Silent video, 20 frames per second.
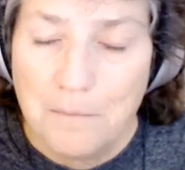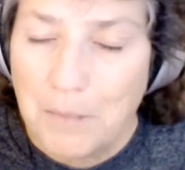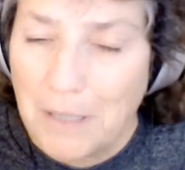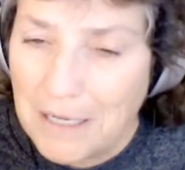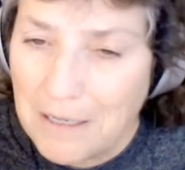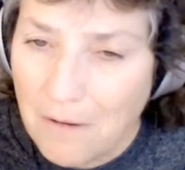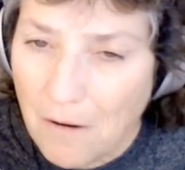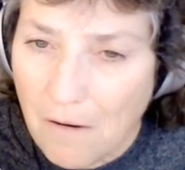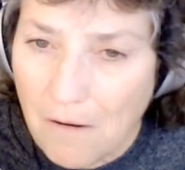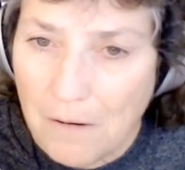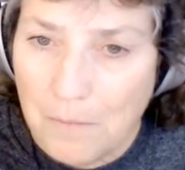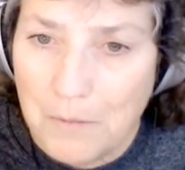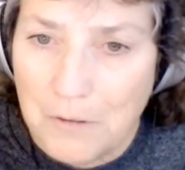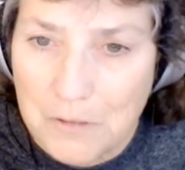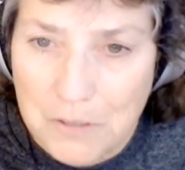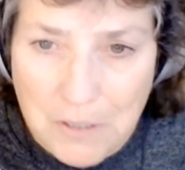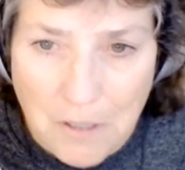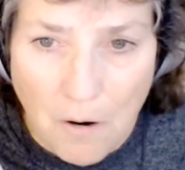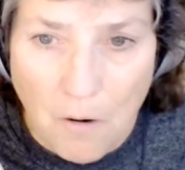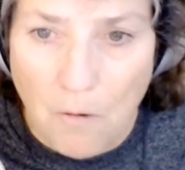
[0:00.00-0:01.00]
But I
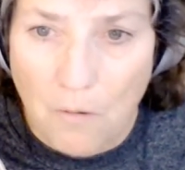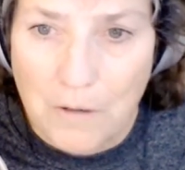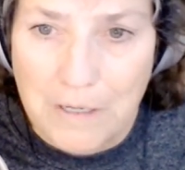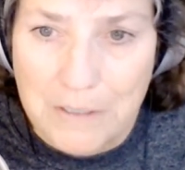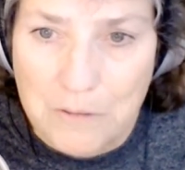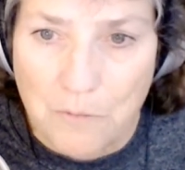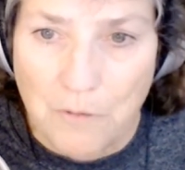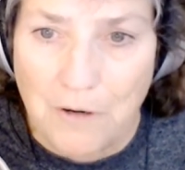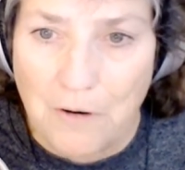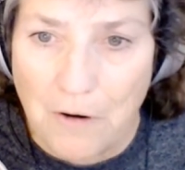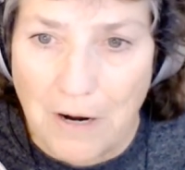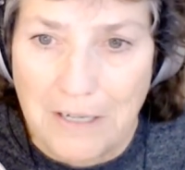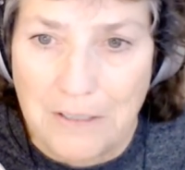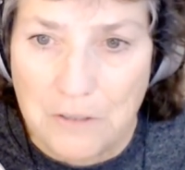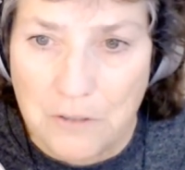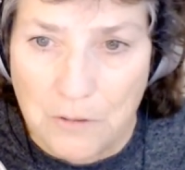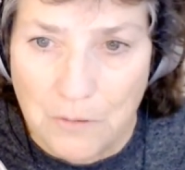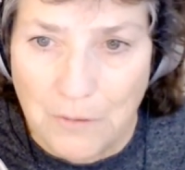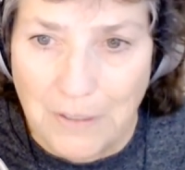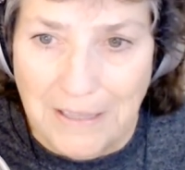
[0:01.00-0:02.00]
almost always
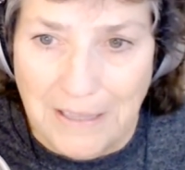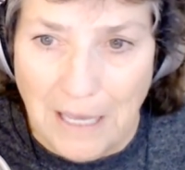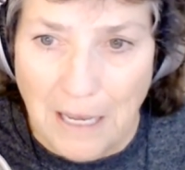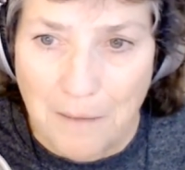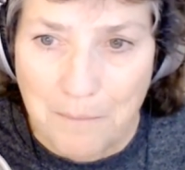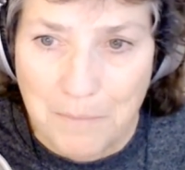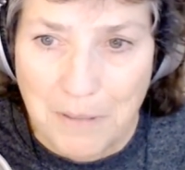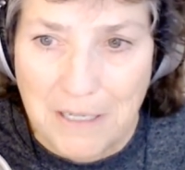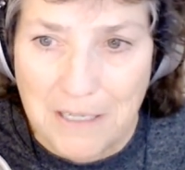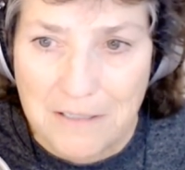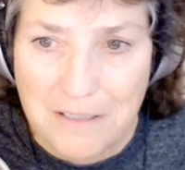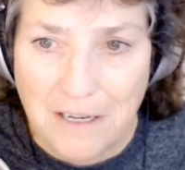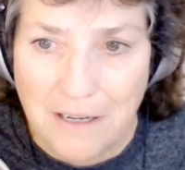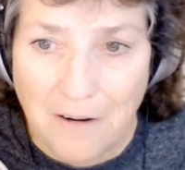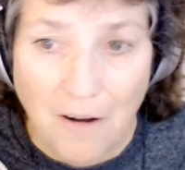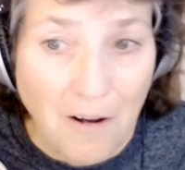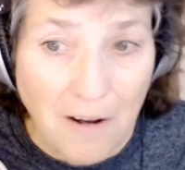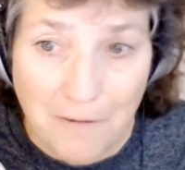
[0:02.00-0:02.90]
regret doing that because I